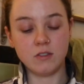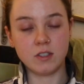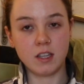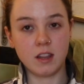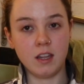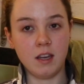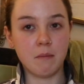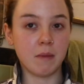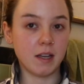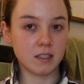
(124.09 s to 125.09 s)
using the
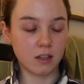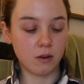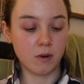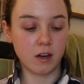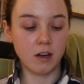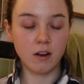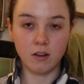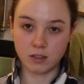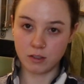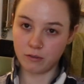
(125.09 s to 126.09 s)
micellar water,
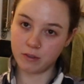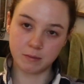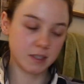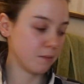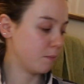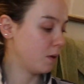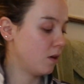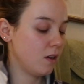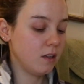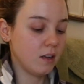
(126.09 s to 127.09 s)
also from
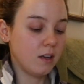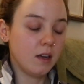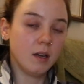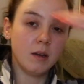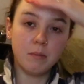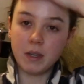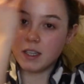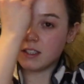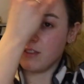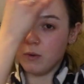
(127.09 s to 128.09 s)
Simple,
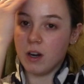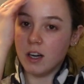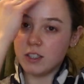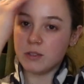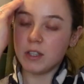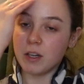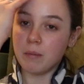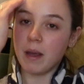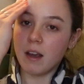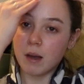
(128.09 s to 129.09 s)
because if you are doing your
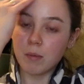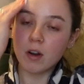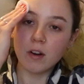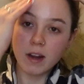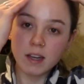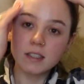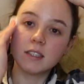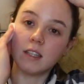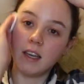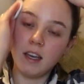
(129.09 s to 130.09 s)
makeup
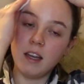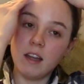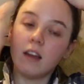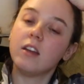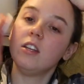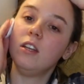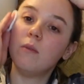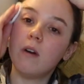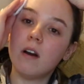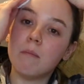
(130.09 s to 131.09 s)
correctly,
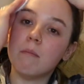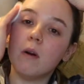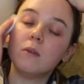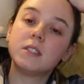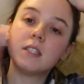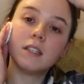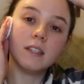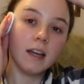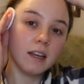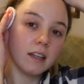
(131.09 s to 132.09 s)
you most
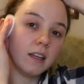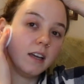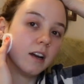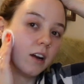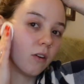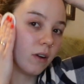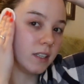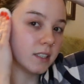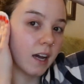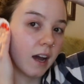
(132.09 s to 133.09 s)
likely are
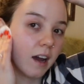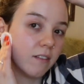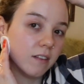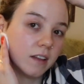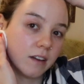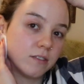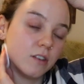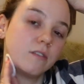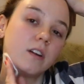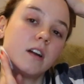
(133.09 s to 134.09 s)
going to have
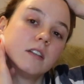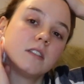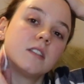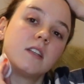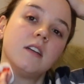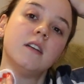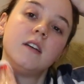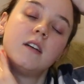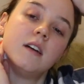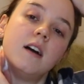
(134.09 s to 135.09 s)
leftovers
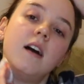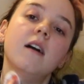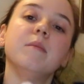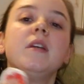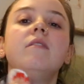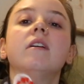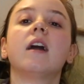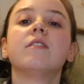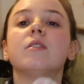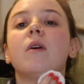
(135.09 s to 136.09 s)
even
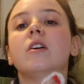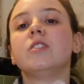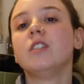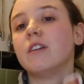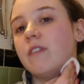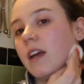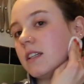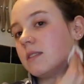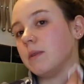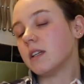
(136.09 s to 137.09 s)
after washing your
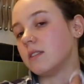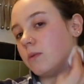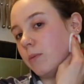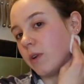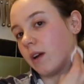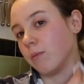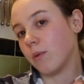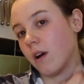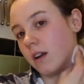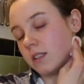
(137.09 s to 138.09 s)
face, because we bring
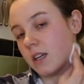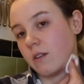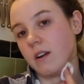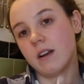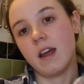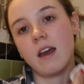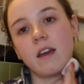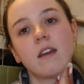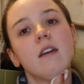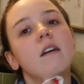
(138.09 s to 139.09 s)
product down our
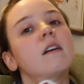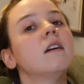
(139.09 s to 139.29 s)
neck